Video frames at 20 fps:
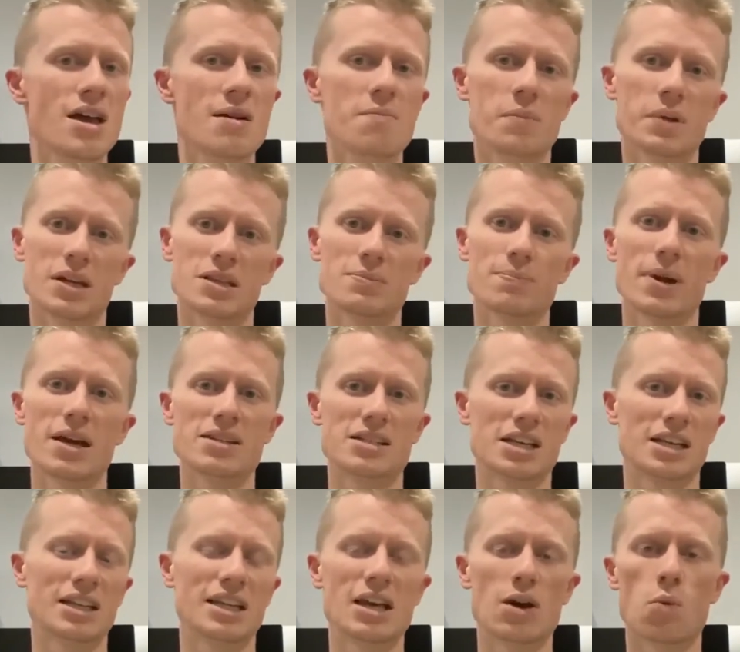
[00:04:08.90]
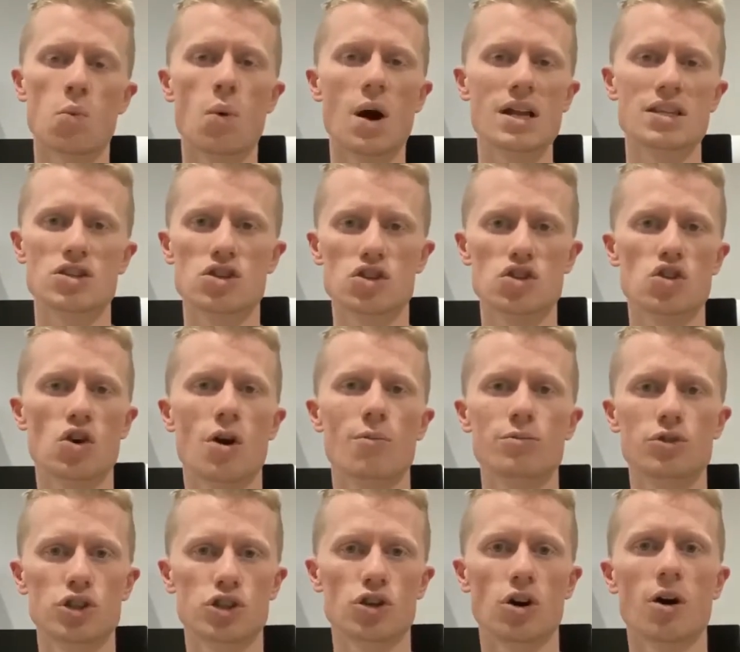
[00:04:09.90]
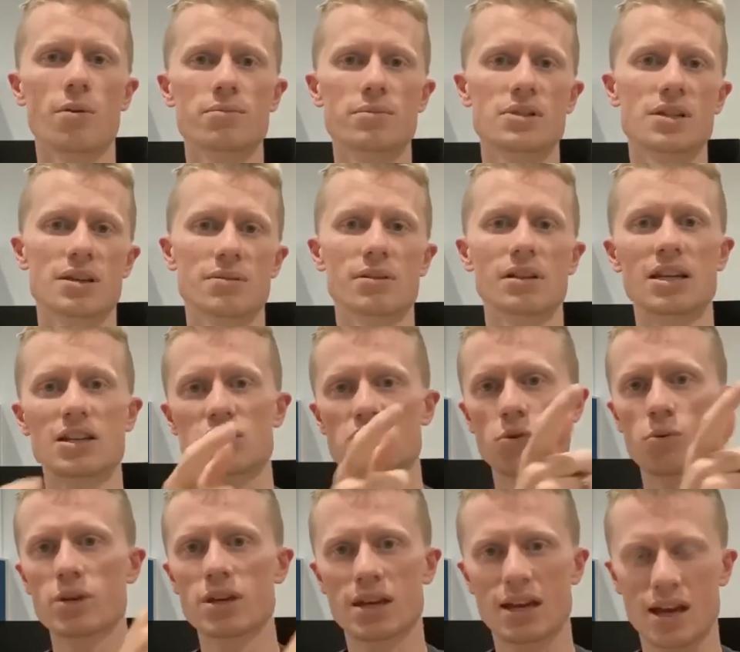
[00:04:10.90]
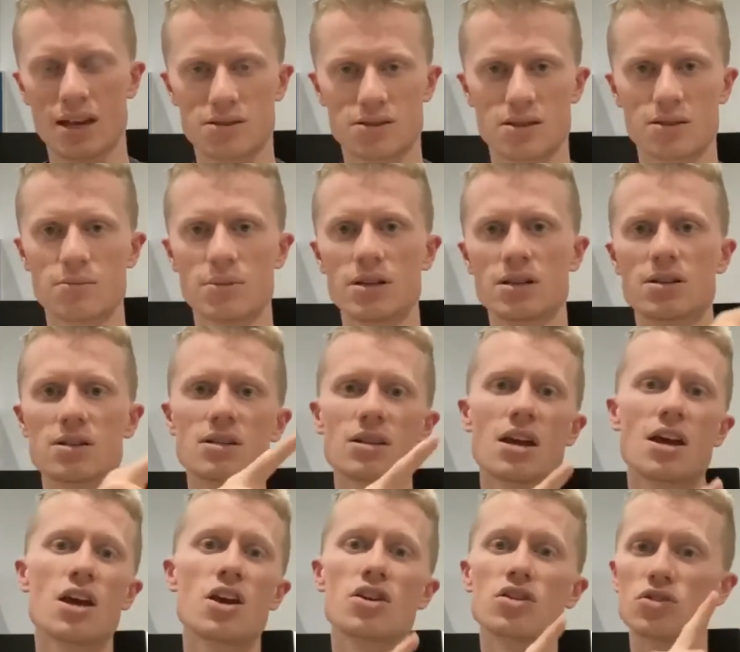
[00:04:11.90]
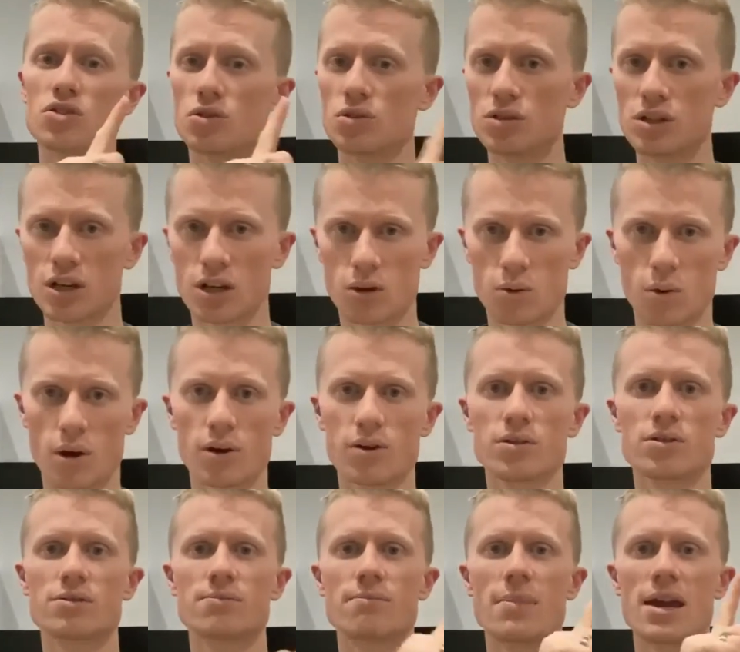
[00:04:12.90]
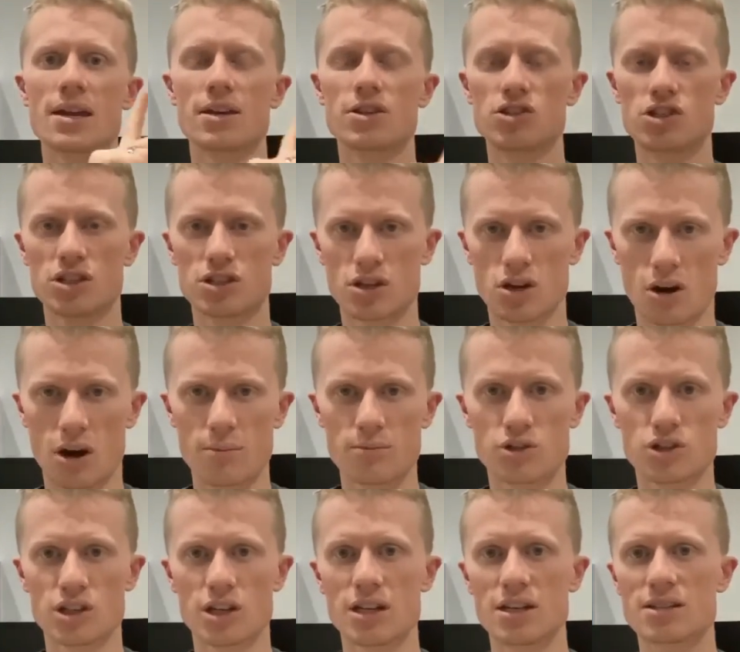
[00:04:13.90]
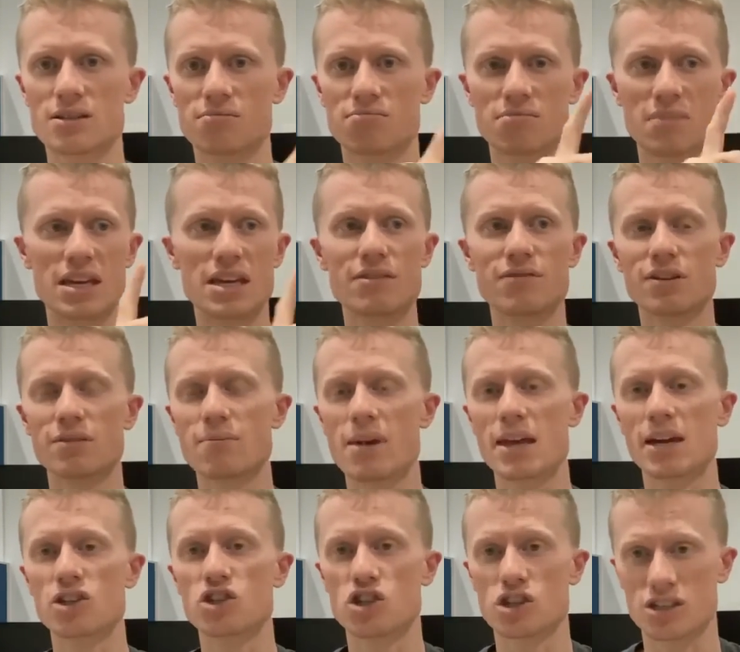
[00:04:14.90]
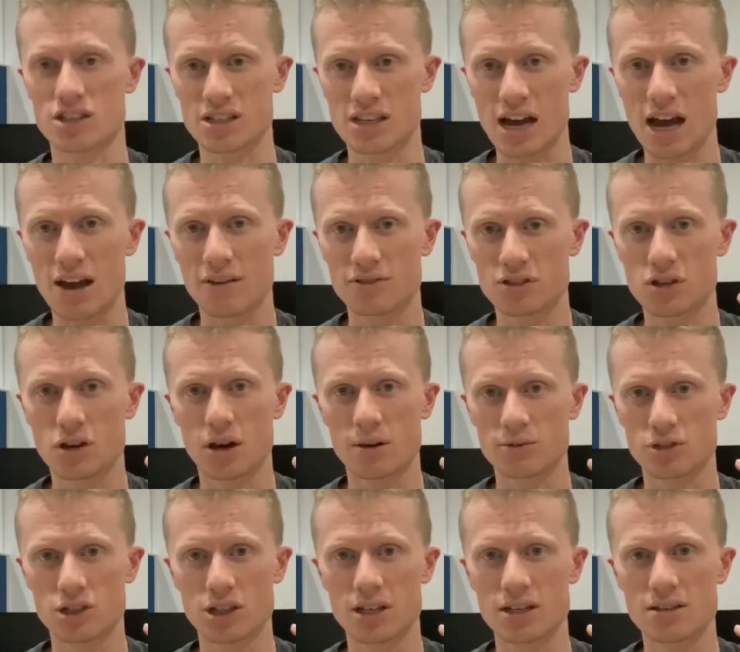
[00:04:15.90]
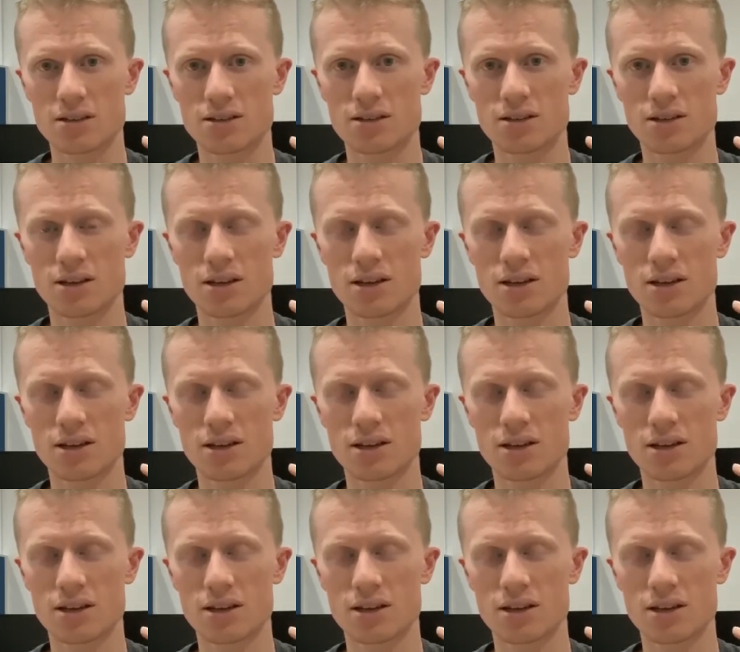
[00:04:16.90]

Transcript: But it's basically a one-stop shop to list all your customers, do your quotes, manage your timesheets, even manage your staff's timesheets.